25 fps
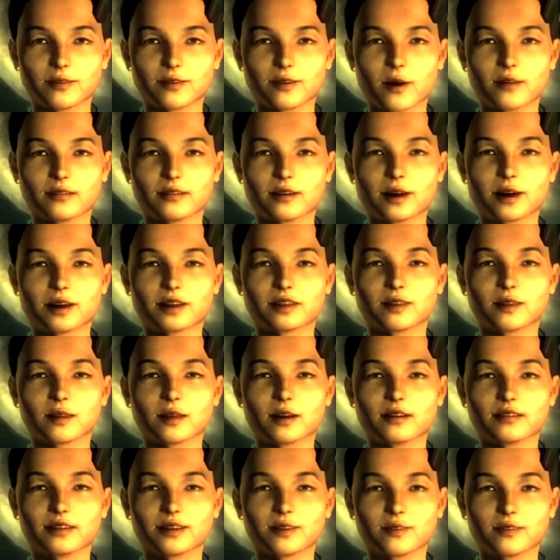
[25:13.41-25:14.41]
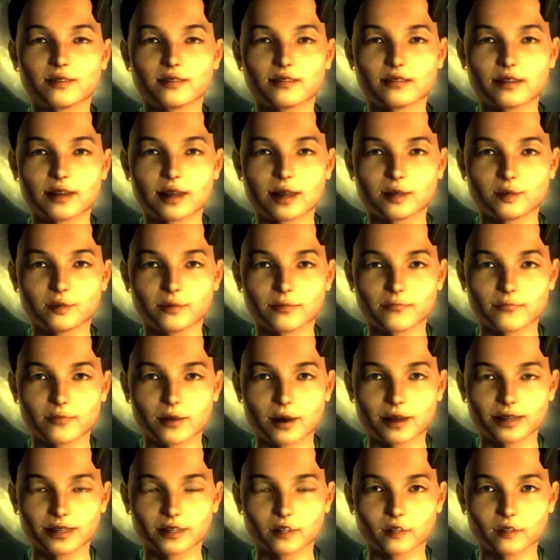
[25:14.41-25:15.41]
Your father loved her very
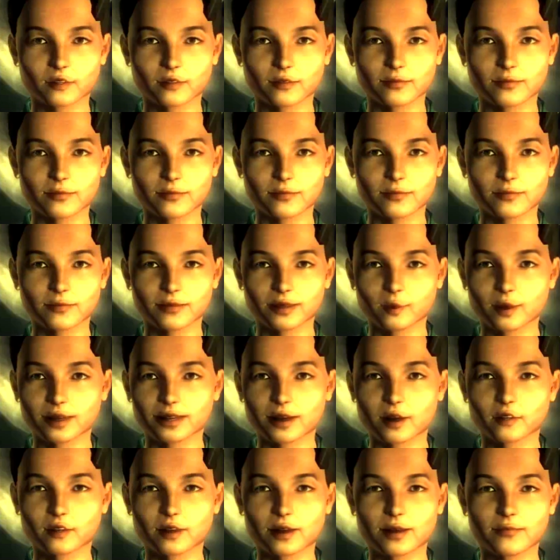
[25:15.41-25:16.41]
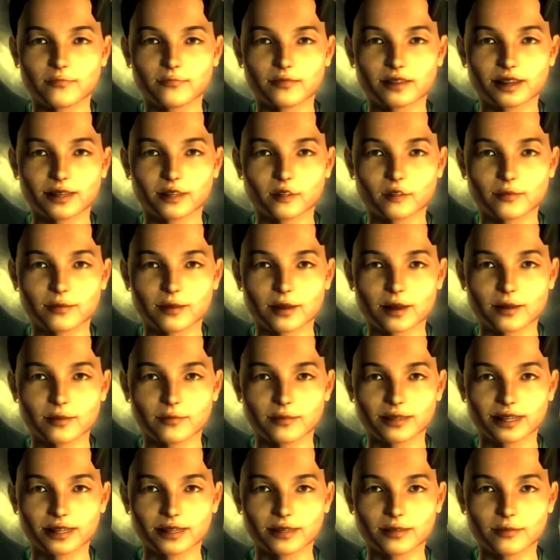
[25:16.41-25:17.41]
much. It was a shame that she
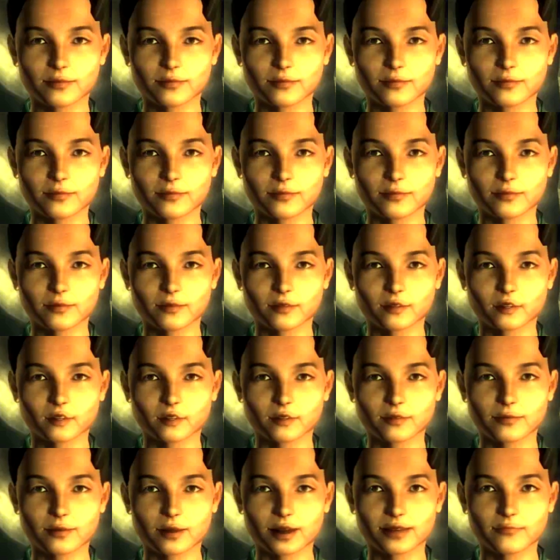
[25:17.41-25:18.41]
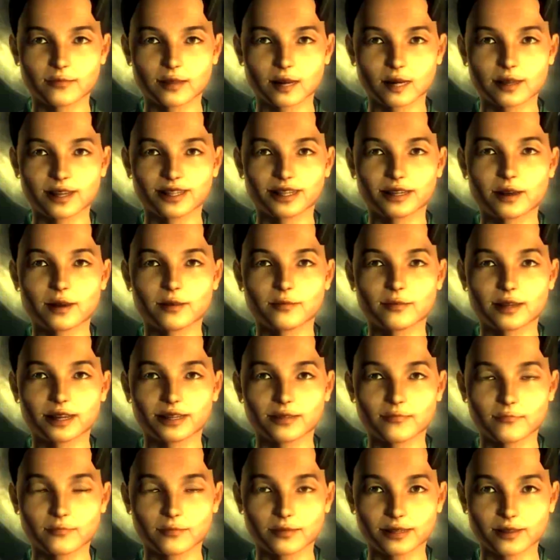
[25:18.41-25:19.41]
died. She had been
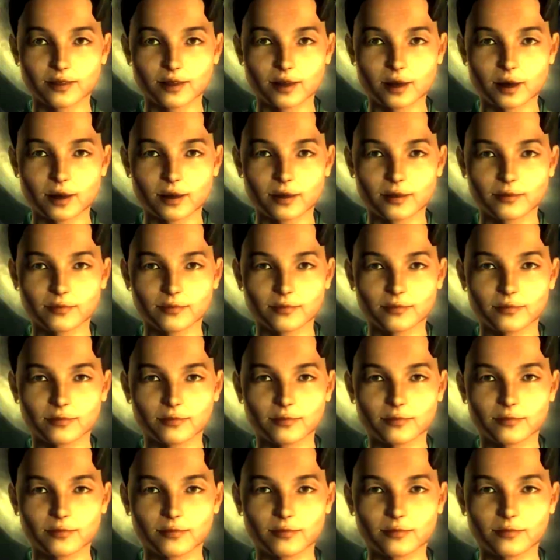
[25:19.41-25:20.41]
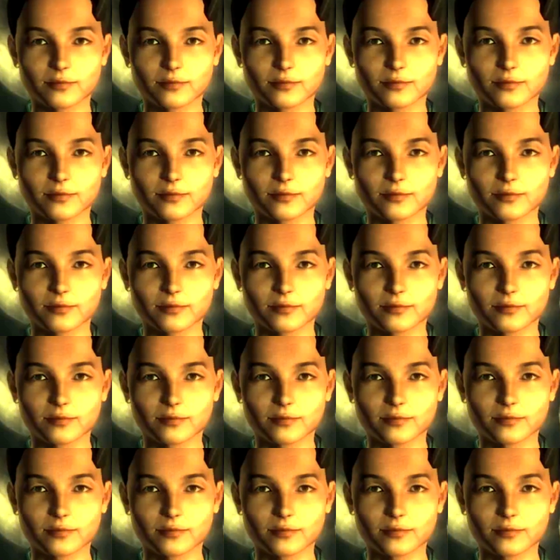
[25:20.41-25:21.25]
excited to meet you. Damn.